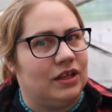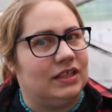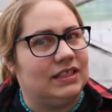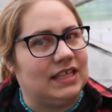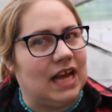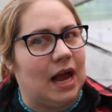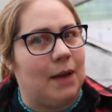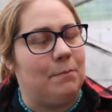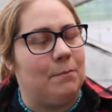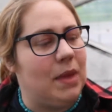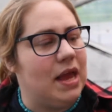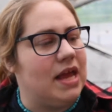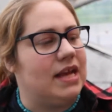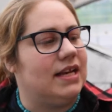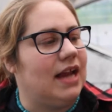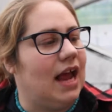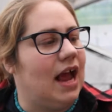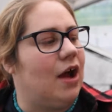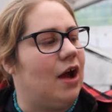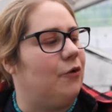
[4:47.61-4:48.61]
and tamp it
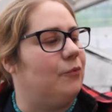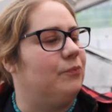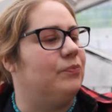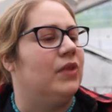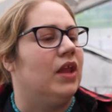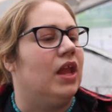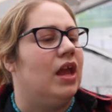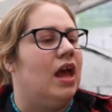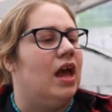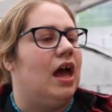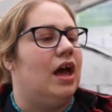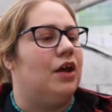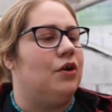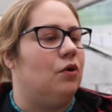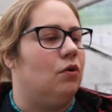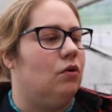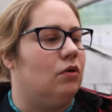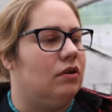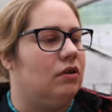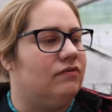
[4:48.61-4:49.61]
down, and
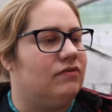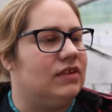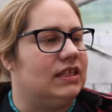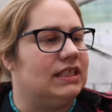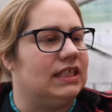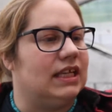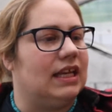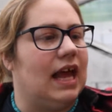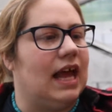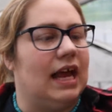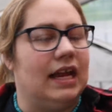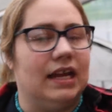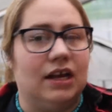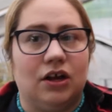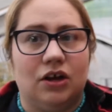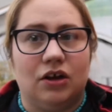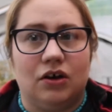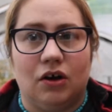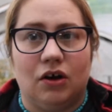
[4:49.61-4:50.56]
all of this light